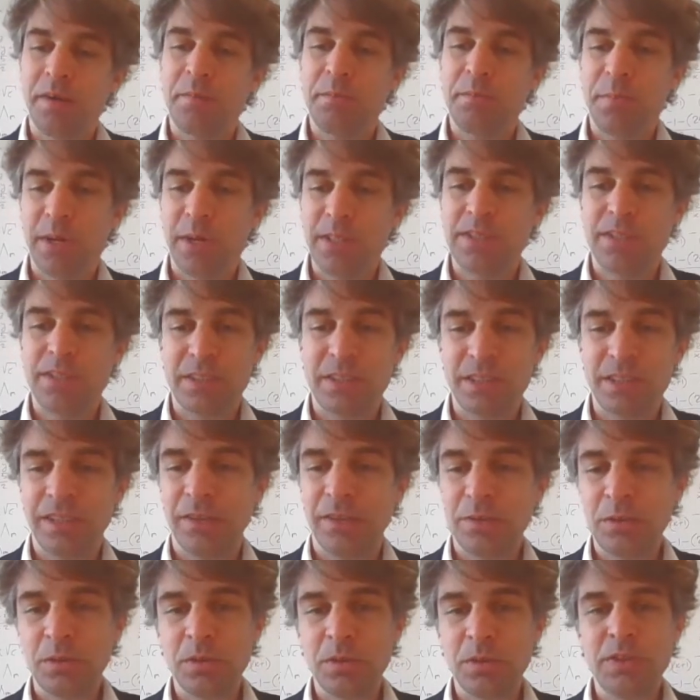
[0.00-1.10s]
But
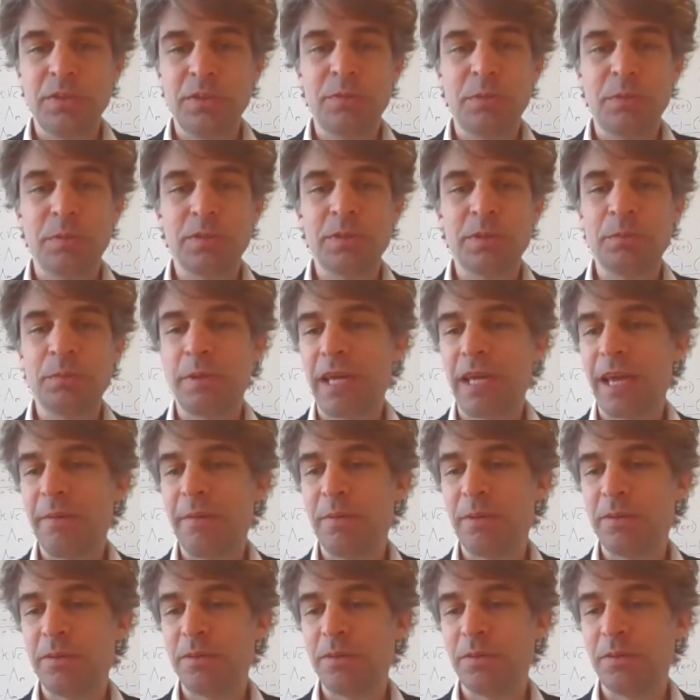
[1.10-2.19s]
of course, we want to be able
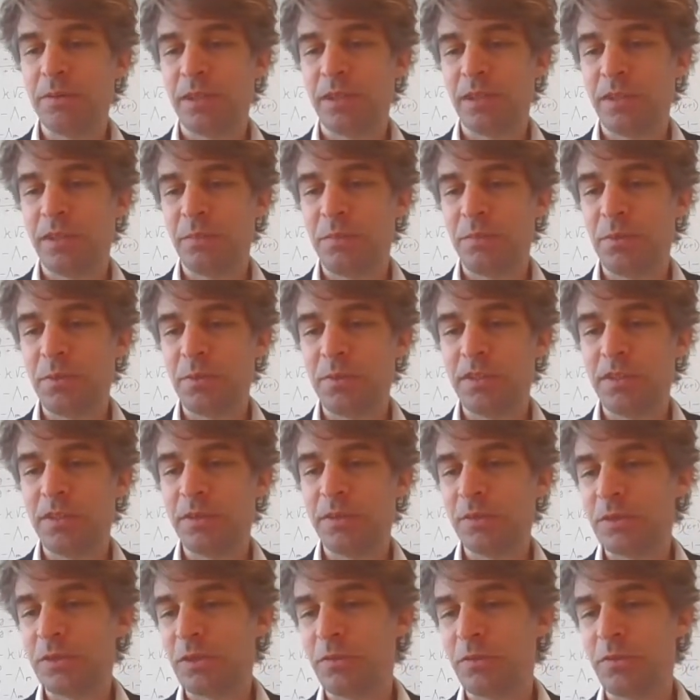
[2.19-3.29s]
to compute it
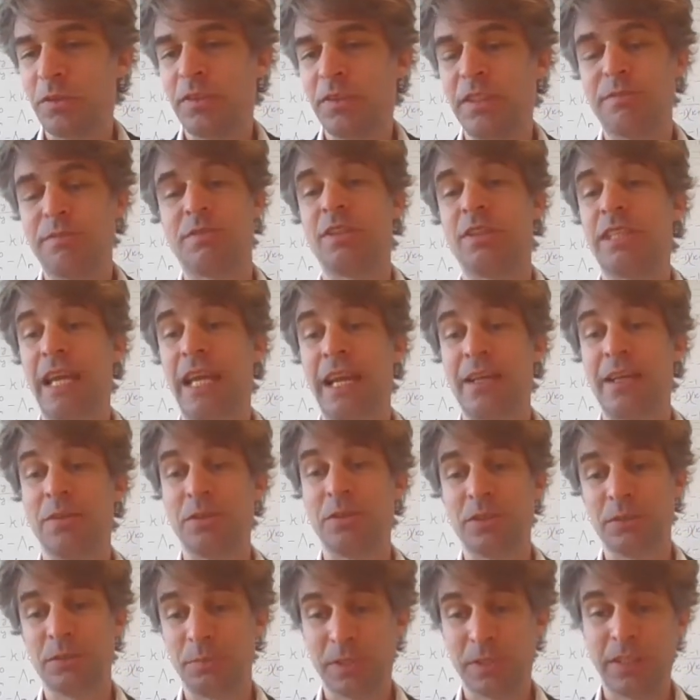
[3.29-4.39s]
also for different
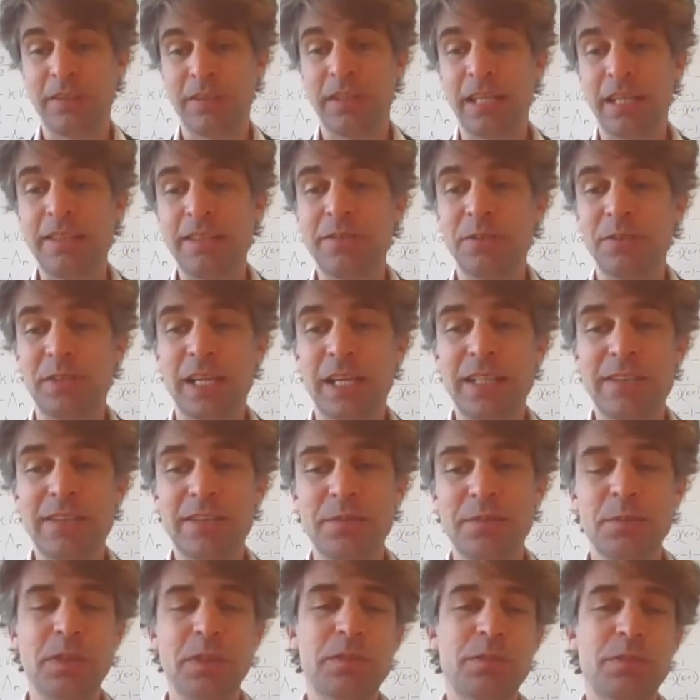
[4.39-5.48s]
angles, but I'll get to that.
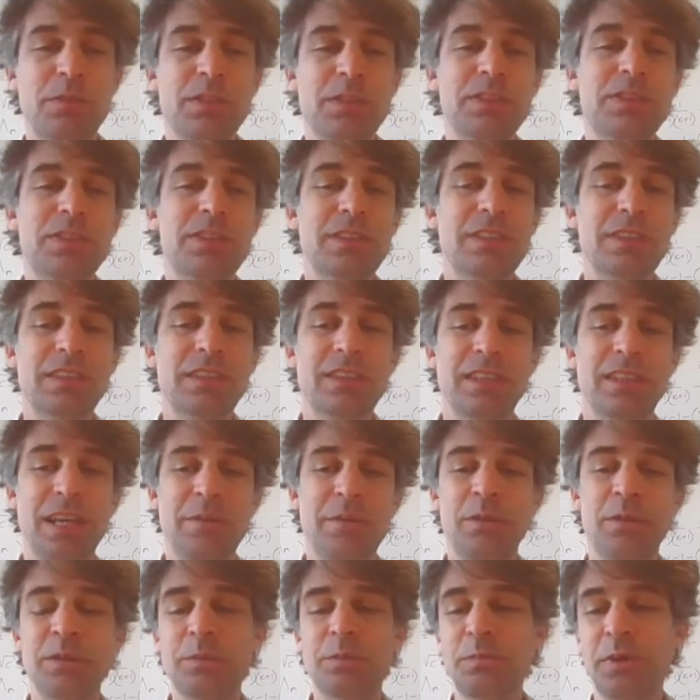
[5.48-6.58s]
But first, I
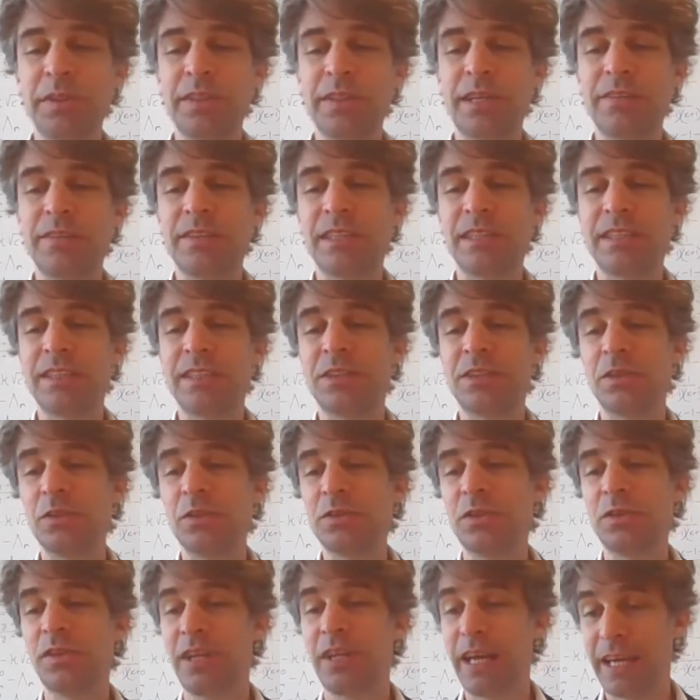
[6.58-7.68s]
want to point out that there's
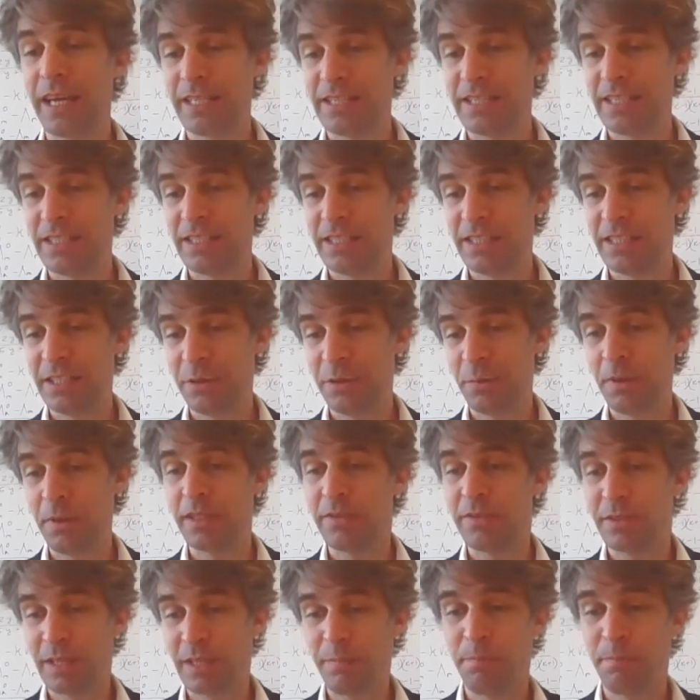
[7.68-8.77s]
also a nice
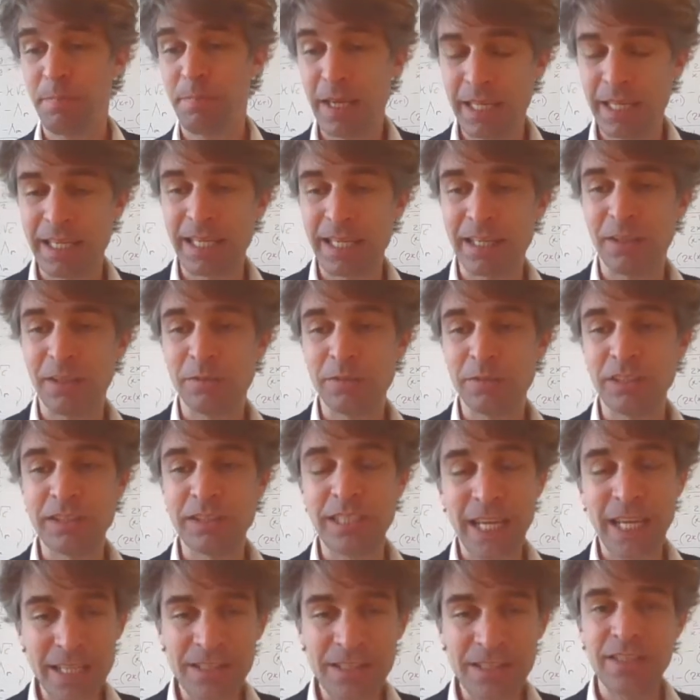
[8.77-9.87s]
geometric meaning of the
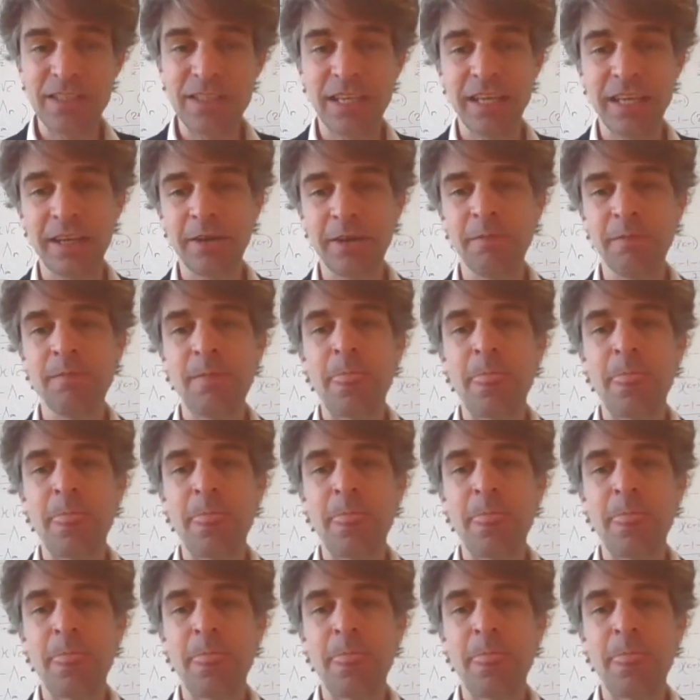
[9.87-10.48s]
tangent here.